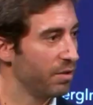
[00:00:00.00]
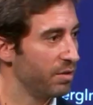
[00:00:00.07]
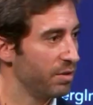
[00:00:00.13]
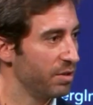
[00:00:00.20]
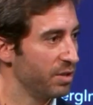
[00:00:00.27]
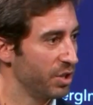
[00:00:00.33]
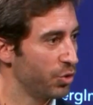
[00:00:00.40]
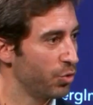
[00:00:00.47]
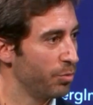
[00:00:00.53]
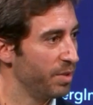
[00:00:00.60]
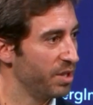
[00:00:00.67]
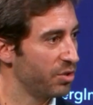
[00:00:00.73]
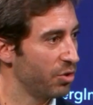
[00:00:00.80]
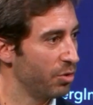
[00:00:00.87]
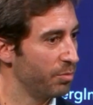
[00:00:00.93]
uh, there should be
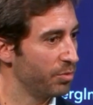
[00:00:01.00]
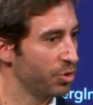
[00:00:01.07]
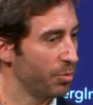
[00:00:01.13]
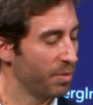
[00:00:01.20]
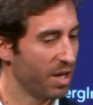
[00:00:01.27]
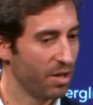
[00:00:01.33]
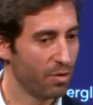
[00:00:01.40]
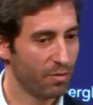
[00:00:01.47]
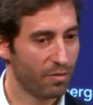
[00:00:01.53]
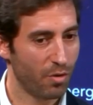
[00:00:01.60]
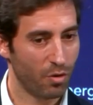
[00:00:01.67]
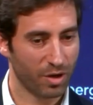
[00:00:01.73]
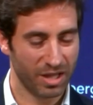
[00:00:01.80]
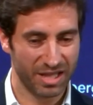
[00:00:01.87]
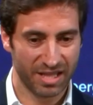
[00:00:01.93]
some, some kind of
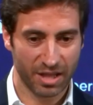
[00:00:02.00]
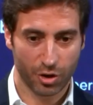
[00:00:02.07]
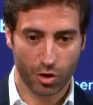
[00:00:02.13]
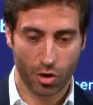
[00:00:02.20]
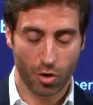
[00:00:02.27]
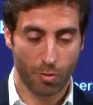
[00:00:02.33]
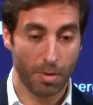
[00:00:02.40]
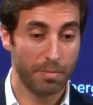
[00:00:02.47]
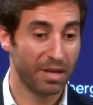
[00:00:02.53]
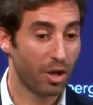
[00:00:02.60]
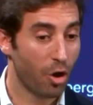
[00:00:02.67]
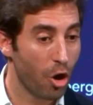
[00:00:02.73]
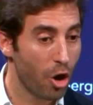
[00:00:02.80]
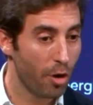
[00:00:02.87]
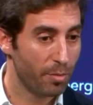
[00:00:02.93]
organization or maybe
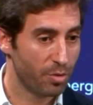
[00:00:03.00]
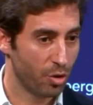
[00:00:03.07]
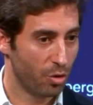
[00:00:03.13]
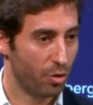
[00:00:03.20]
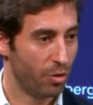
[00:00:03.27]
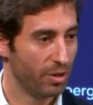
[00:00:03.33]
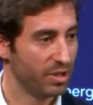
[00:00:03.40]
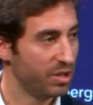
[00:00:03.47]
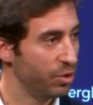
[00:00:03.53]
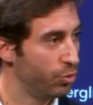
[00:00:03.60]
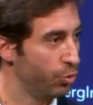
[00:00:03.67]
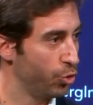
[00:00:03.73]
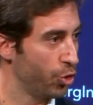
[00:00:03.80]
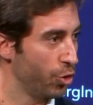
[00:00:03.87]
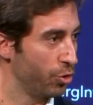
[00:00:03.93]
clubs or
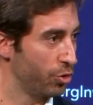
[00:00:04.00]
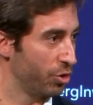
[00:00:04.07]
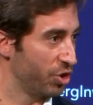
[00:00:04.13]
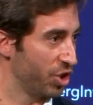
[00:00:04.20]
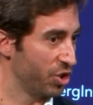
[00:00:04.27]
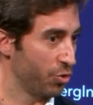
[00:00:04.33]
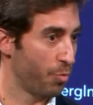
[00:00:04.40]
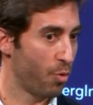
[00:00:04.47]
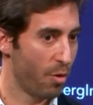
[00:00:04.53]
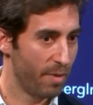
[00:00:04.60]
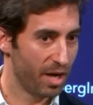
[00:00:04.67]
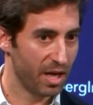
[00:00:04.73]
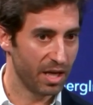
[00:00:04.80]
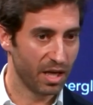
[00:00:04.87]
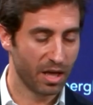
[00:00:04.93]
institutions such as the
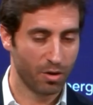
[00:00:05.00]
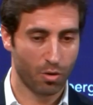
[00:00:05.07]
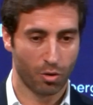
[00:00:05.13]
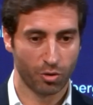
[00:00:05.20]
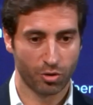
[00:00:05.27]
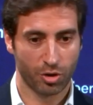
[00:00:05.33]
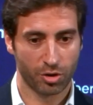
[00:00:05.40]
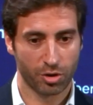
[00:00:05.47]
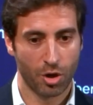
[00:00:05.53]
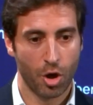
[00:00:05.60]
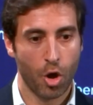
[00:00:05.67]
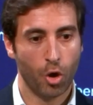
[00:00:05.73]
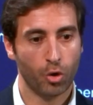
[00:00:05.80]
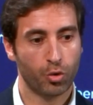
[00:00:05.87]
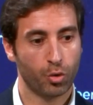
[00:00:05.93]
Premier League and others
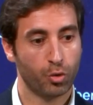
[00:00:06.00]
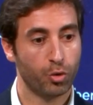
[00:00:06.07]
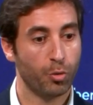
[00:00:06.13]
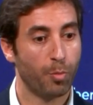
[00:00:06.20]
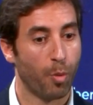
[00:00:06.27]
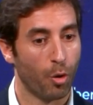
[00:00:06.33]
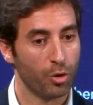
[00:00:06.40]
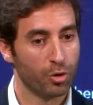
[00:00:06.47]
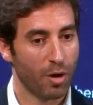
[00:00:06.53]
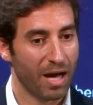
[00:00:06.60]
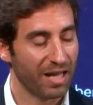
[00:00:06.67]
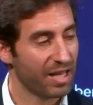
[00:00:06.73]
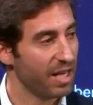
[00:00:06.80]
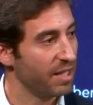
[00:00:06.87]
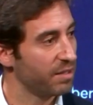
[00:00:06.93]
should support the
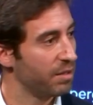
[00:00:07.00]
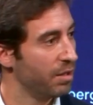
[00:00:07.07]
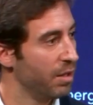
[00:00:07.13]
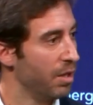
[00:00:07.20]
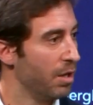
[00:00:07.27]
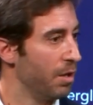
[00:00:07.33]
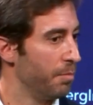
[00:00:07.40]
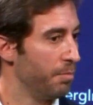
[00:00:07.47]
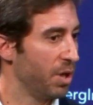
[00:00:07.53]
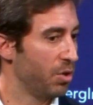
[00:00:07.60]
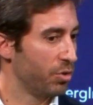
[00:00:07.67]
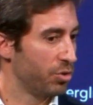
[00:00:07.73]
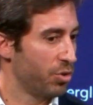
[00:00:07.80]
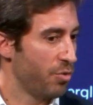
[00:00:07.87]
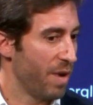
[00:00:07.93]
athlete
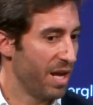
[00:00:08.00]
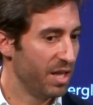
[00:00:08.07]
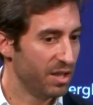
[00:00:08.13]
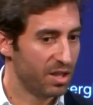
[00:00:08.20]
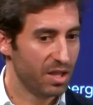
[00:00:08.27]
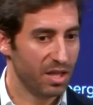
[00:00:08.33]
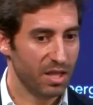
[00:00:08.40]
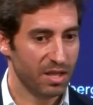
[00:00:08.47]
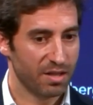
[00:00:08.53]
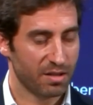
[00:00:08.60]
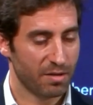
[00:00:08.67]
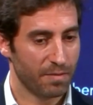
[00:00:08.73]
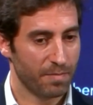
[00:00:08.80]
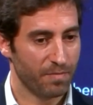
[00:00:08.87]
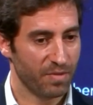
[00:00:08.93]
because the reality is
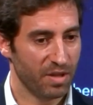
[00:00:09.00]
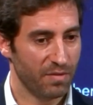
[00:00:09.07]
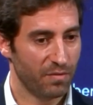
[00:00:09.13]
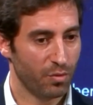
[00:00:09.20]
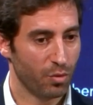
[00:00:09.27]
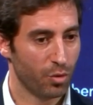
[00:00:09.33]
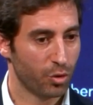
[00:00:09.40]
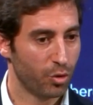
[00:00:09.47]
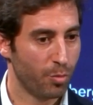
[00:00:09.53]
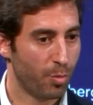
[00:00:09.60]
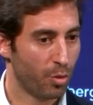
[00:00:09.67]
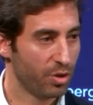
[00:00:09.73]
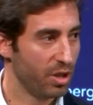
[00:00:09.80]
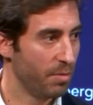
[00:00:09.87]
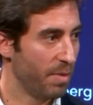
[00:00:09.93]
um, if you're not
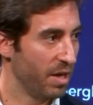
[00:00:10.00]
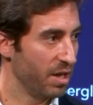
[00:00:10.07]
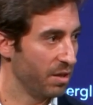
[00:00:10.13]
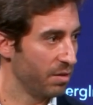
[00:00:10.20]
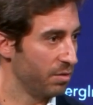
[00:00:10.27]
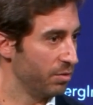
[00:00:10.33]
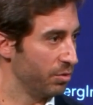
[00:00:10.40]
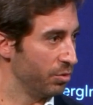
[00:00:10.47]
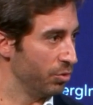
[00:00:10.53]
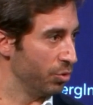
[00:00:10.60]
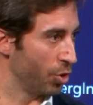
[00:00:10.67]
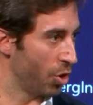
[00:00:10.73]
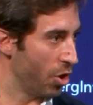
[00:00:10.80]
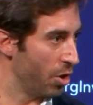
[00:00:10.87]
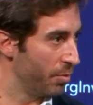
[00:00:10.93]
supported by the
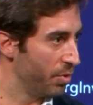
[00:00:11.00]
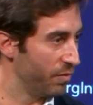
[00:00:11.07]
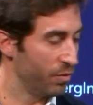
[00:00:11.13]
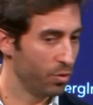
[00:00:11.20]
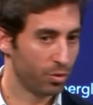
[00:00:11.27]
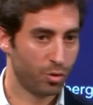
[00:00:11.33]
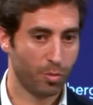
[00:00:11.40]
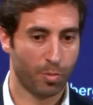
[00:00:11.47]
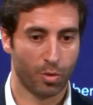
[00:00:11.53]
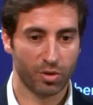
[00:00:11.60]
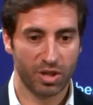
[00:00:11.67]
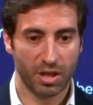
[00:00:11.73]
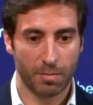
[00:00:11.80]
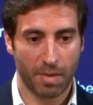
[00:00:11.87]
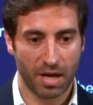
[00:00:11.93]
club, if you're not
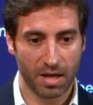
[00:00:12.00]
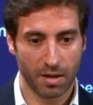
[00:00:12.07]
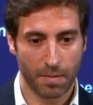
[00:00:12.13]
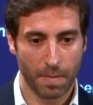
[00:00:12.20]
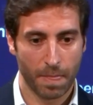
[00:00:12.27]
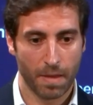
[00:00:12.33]
supported by,